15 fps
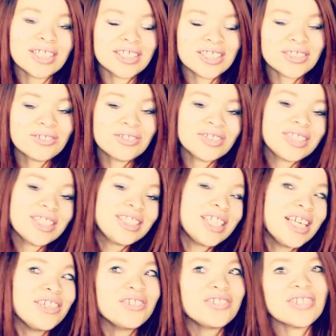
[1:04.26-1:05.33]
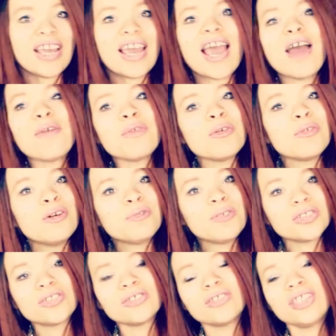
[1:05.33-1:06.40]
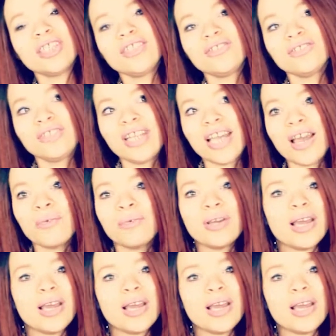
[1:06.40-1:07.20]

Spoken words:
I just want to say thank you to everyone for tuning in today.